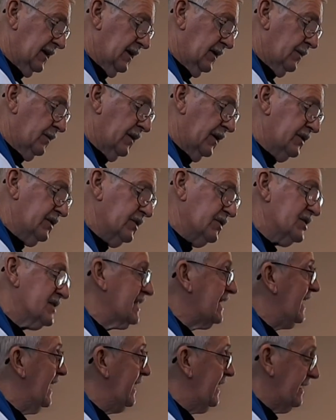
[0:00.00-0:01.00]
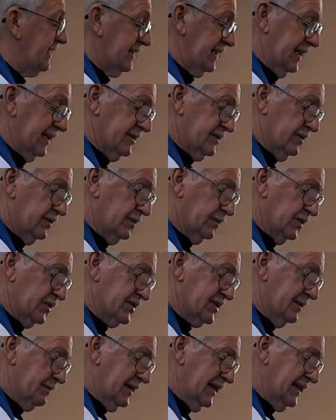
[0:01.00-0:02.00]
We're used to getting things
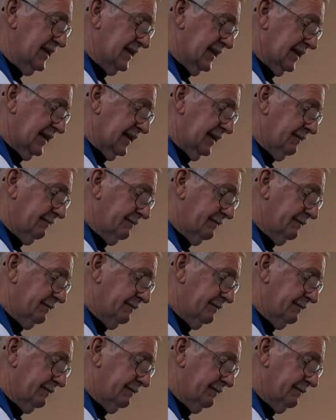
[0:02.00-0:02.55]
almost immediately.